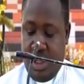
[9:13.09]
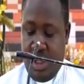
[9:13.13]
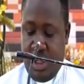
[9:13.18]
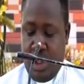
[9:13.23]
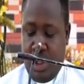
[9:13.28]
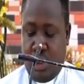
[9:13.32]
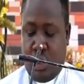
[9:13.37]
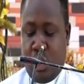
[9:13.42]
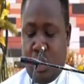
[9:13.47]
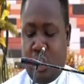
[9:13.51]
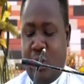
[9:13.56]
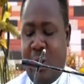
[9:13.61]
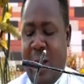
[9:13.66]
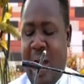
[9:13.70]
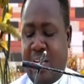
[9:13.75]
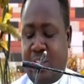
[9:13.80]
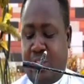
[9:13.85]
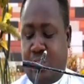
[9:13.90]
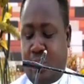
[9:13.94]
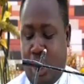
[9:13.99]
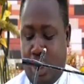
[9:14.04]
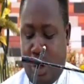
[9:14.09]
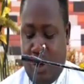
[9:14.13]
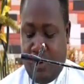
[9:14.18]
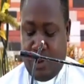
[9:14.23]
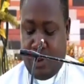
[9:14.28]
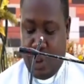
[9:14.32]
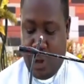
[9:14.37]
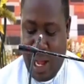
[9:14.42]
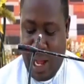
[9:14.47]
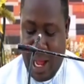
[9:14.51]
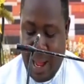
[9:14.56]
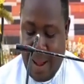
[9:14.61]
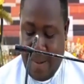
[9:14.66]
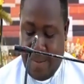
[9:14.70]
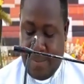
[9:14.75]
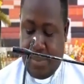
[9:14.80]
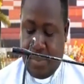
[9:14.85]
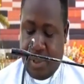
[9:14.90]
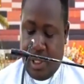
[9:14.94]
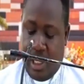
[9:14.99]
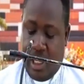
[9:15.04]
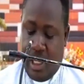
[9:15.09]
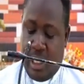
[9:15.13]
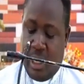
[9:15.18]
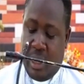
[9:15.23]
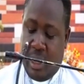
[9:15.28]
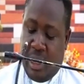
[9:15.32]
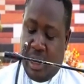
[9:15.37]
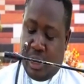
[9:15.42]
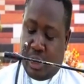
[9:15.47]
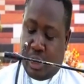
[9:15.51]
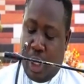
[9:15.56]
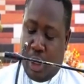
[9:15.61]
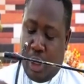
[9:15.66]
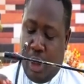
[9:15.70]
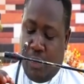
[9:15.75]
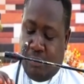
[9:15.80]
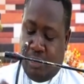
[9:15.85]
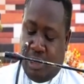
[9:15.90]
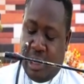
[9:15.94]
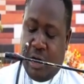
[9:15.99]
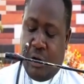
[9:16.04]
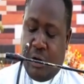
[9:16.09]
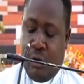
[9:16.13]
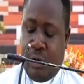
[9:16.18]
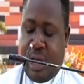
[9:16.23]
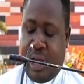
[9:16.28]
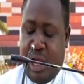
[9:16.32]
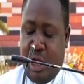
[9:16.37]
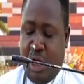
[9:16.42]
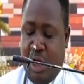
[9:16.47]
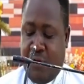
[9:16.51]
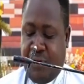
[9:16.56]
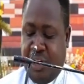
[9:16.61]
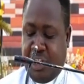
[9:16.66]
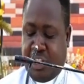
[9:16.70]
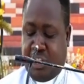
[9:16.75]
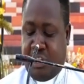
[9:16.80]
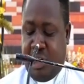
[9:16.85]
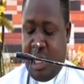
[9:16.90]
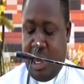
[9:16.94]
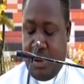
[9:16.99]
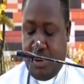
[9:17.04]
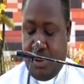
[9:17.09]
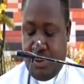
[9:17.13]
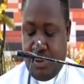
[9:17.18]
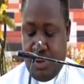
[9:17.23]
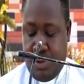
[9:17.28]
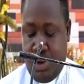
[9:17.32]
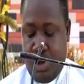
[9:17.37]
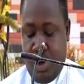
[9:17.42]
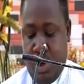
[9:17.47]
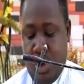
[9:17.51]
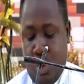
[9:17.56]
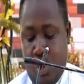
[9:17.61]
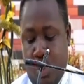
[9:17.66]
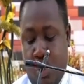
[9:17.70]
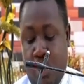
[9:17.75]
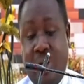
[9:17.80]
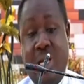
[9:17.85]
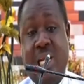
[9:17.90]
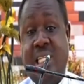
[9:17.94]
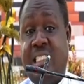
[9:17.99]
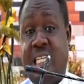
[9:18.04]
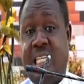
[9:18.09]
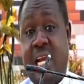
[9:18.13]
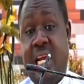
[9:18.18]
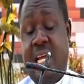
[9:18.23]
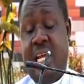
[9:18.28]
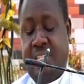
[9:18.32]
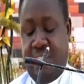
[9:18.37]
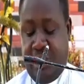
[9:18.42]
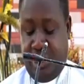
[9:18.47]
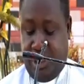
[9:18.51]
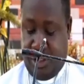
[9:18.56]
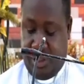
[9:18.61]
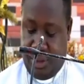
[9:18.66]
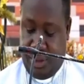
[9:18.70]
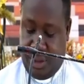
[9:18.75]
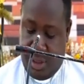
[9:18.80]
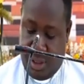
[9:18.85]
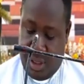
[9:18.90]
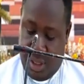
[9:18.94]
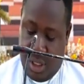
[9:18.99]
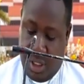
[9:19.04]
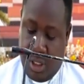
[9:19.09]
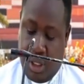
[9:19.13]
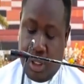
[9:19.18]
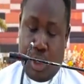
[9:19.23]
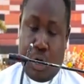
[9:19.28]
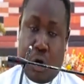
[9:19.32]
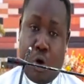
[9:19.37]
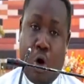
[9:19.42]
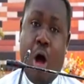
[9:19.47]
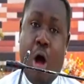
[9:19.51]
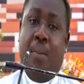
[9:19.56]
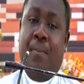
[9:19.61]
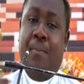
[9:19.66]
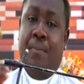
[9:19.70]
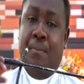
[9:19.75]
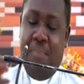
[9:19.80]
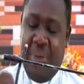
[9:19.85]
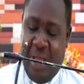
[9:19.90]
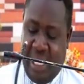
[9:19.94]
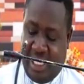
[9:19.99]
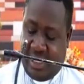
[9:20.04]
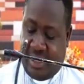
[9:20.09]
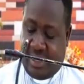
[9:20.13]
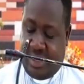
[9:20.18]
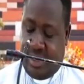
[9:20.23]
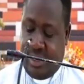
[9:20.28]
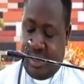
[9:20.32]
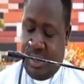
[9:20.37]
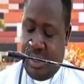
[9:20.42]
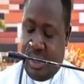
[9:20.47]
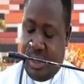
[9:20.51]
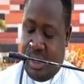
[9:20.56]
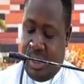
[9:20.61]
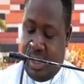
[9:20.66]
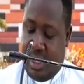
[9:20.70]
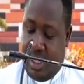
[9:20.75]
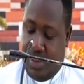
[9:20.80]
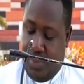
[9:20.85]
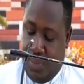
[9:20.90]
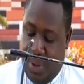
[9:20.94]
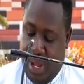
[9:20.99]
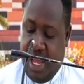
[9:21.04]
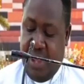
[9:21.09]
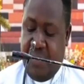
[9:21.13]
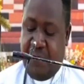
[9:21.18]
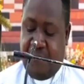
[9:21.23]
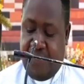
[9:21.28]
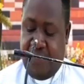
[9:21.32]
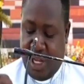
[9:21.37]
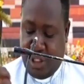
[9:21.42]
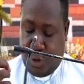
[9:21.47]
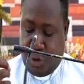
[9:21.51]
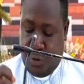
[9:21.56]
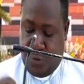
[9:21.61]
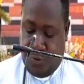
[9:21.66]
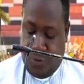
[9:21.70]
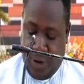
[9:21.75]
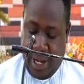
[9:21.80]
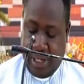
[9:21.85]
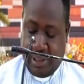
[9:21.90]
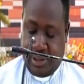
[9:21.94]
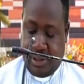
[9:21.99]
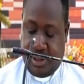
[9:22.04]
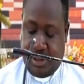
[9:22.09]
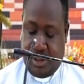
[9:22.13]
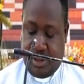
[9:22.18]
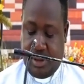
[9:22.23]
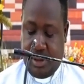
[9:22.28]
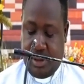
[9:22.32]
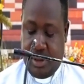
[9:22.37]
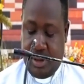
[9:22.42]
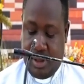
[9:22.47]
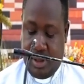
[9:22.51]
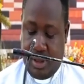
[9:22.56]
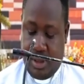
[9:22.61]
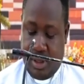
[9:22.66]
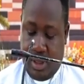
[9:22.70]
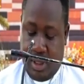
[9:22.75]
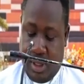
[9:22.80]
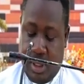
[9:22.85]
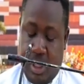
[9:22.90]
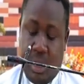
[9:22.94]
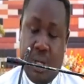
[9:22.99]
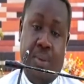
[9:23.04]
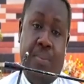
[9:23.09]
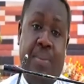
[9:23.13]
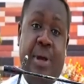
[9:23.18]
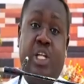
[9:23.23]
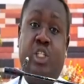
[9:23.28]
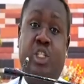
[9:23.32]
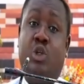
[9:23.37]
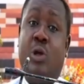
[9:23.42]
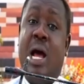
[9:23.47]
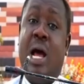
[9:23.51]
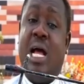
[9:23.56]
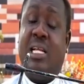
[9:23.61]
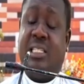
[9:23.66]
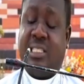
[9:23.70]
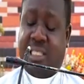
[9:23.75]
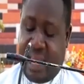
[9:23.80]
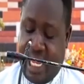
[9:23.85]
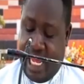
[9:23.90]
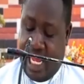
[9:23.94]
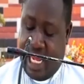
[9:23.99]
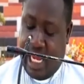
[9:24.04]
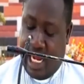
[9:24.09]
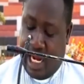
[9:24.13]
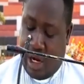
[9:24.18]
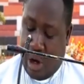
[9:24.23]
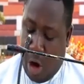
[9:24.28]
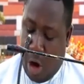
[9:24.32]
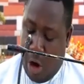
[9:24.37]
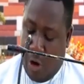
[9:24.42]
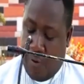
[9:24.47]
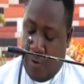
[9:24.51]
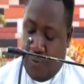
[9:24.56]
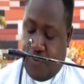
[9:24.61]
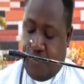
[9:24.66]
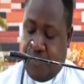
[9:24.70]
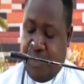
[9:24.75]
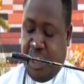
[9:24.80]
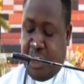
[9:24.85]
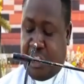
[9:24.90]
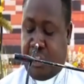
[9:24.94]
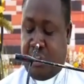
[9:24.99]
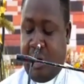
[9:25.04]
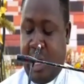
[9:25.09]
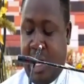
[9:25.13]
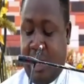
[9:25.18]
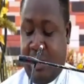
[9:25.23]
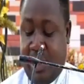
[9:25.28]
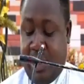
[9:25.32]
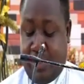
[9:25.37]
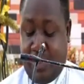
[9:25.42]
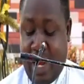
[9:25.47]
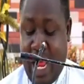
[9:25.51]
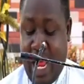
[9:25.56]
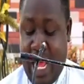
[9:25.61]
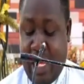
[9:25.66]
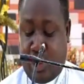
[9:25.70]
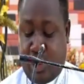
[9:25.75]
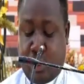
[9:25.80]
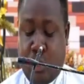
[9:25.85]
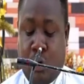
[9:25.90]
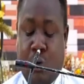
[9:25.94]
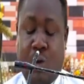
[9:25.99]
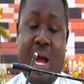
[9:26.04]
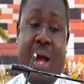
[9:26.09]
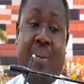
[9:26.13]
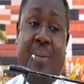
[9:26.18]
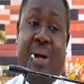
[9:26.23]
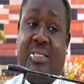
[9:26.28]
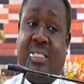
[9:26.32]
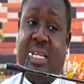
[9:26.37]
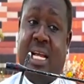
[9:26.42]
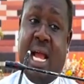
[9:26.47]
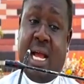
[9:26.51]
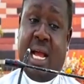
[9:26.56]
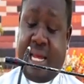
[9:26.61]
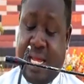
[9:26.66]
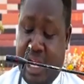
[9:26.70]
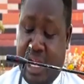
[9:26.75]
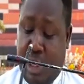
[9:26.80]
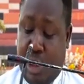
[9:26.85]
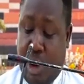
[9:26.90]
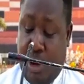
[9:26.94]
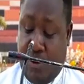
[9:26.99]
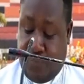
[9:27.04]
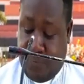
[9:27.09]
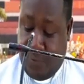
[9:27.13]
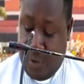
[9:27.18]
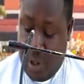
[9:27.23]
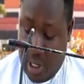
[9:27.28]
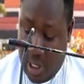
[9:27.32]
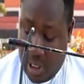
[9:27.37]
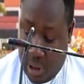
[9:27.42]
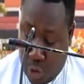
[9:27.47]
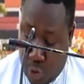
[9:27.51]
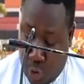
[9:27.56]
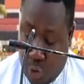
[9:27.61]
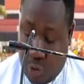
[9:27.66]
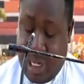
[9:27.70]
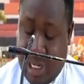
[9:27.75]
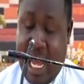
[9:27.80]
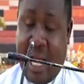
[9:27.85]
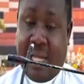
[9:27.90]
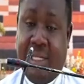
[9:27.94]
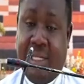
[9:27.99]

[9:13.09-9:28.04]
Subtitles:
to Joash, son of Joah, the son of Jehu, king of Israel, with the challenge, "Come meet me face to face." But Joash, king of Israel, replied to Amaziah, king of Judah,